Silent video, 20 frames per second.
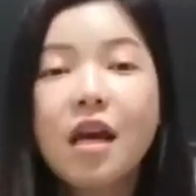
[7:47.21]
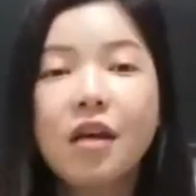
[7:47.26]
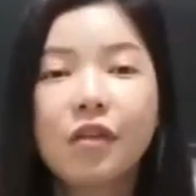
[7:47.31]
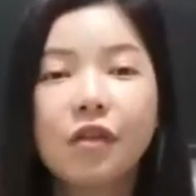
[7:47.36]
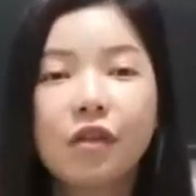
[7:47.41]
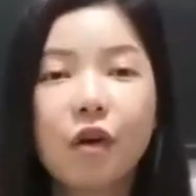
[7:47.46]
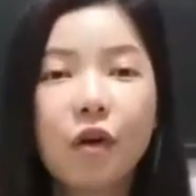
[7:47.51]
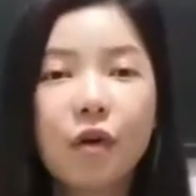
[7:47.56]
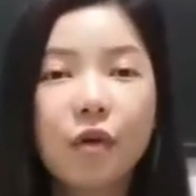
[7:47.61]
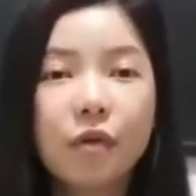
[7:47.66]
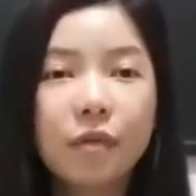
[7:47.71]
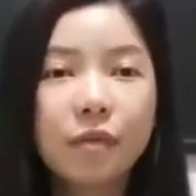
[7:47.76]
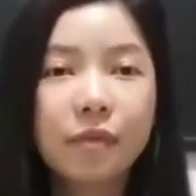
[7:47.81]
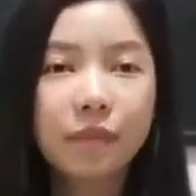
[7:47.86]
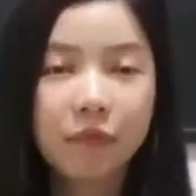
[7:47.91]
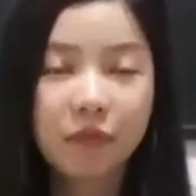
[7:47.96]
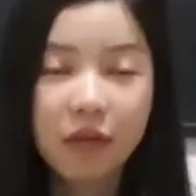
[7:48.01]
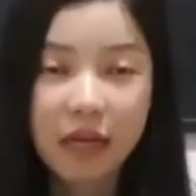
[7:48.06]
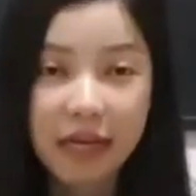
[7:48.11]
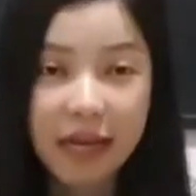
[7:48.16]
So
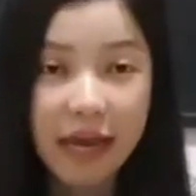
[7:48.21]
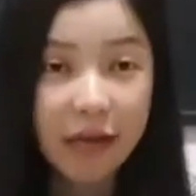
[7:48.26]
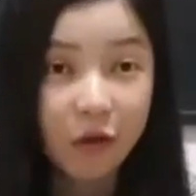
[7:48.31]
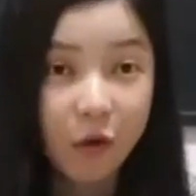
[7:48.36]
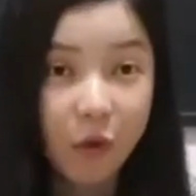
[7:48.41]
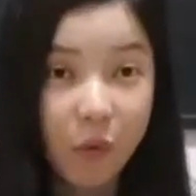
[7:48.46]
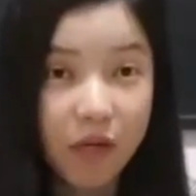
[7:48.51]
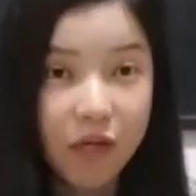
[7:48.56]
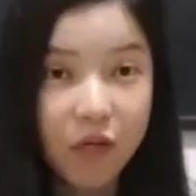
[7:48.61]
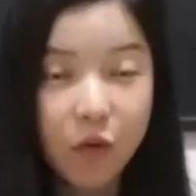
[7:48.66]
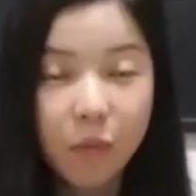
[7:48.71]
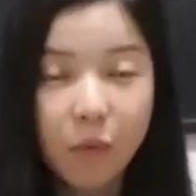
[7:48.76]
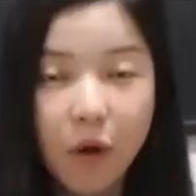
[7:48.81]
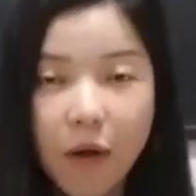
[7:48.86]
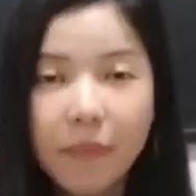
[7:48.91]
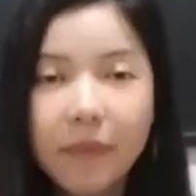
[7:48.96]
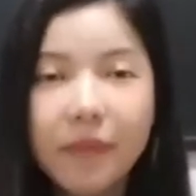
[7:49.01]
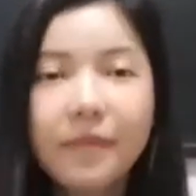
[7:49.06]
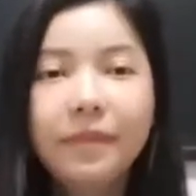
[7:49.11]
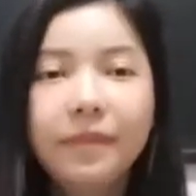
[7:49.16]
it can go in, no
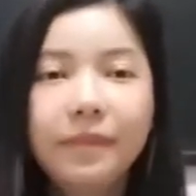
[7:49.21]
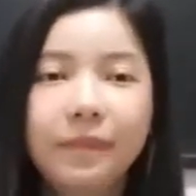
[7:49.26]
problem.